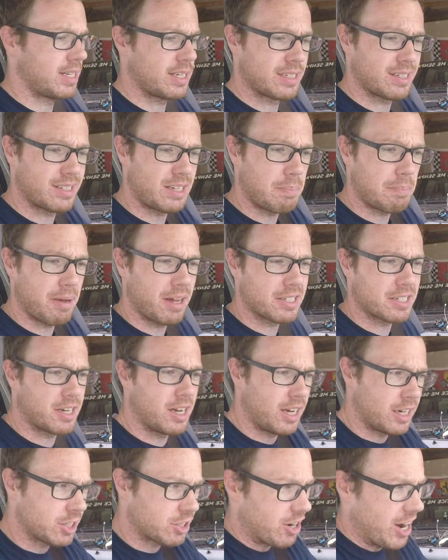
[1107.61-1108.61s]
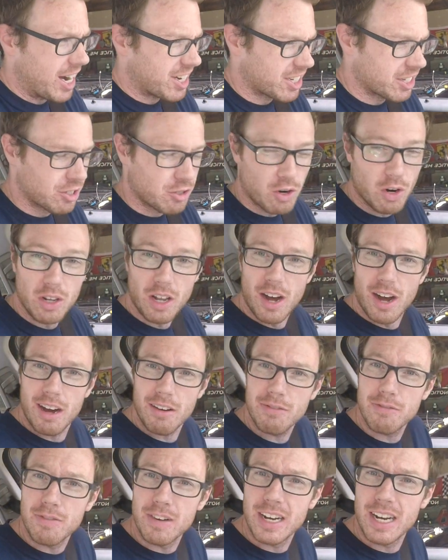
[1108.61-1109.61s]
seatbelts on, traction control
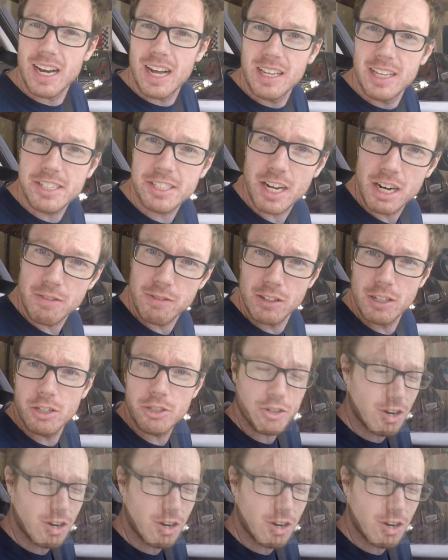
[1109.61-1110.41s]
off, let's go for a little